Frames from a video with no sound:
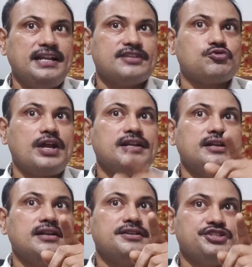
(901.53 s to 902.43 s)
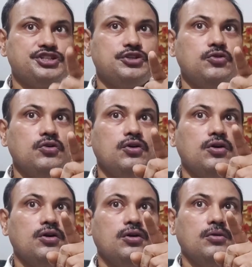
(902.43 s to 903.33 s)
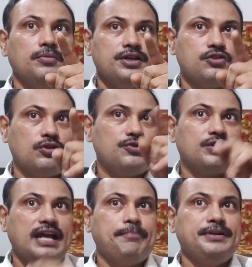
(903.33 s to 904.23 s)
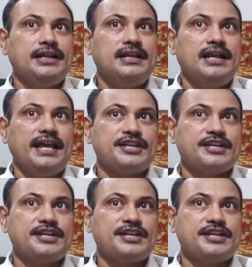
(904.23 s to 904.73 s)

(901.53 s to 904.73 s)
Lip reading: X1 0 equal to capital